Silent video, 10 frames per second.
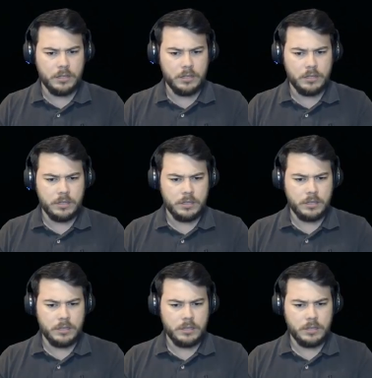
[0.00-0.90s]

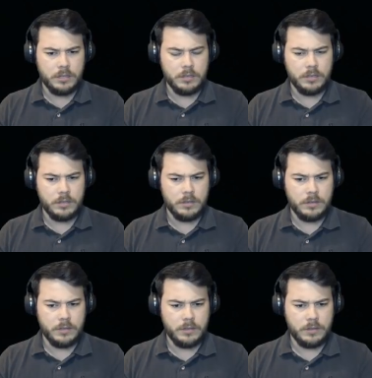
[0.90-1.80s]

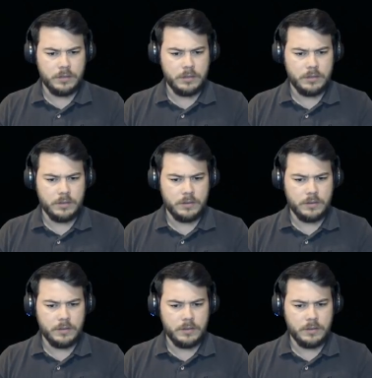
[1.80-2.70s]

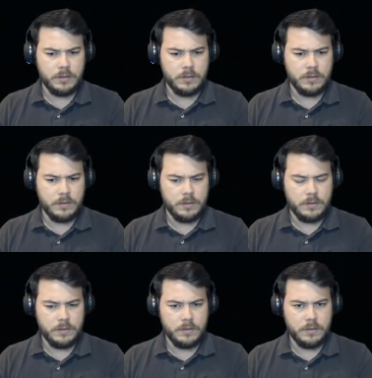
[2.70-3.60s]

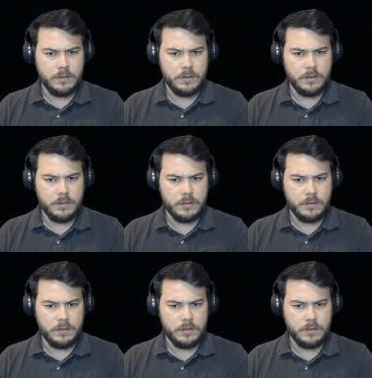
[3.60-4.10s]
[no speech]